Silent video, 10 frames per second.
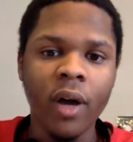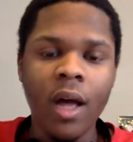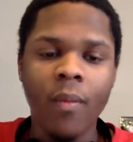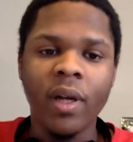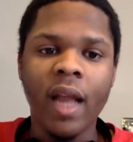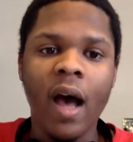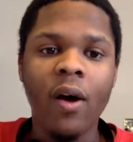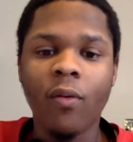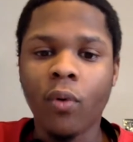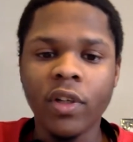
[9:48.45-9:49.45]
But now if
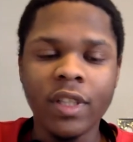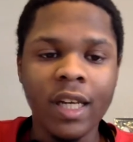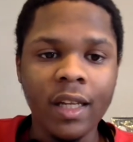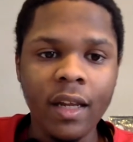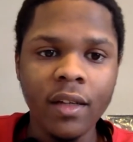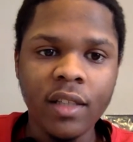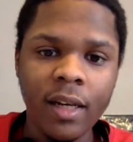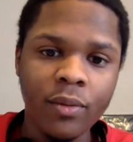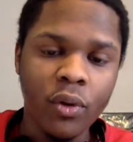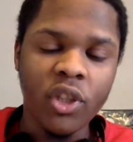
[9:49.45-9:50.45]
Russ can lead a team
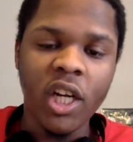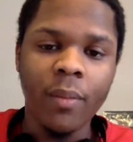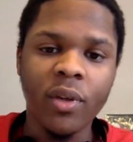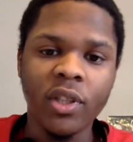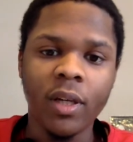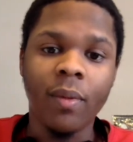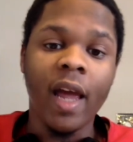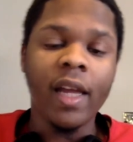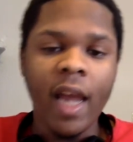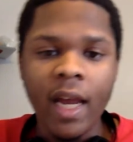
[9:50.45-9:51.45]
to a championship like
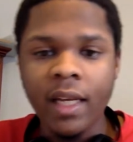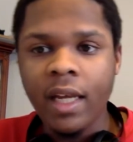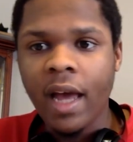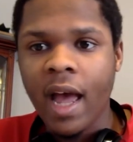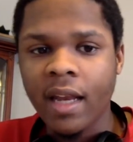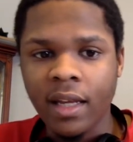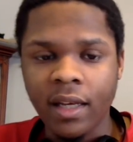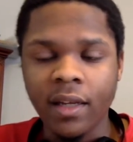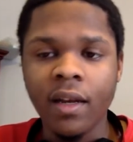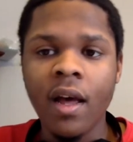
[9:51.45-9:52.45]
KD did,